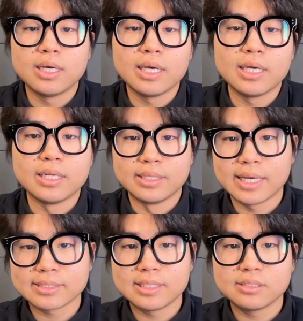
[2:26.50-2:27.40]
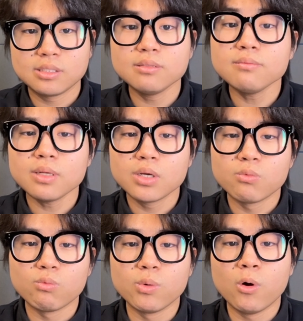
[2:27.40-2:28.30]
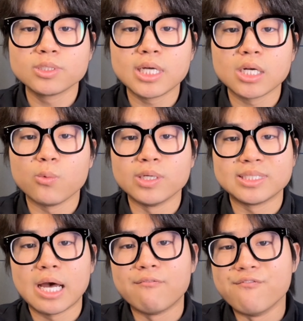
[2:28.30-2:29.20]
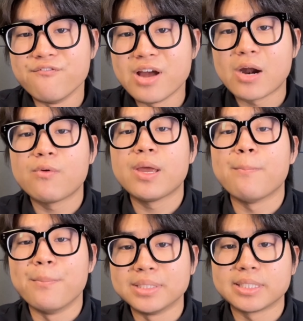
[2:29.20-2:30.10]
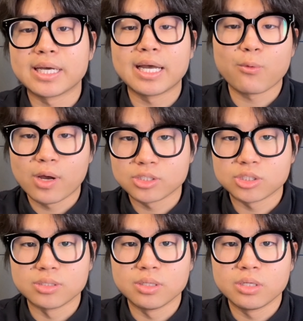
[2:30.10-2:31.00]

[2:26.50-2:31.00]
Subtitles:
In the next lesson, we will start with a very basic question.